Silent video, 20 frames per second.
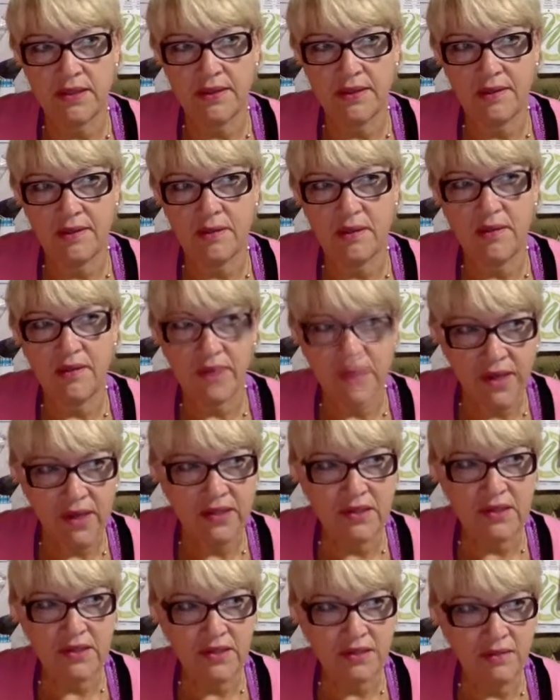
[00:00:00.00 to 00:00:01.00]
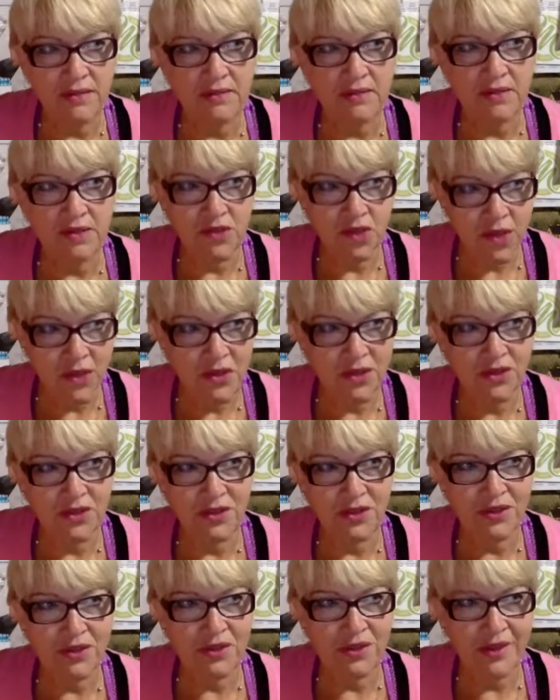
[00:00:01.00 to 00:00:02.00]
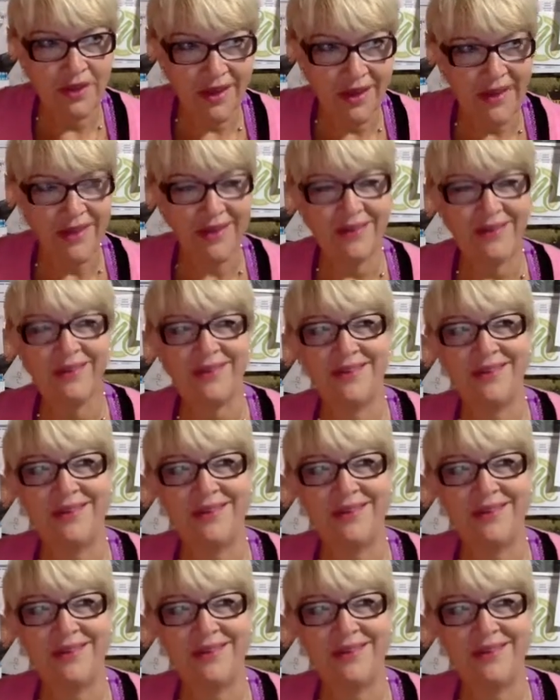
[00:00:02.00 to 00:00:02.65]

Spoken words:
we've got to change that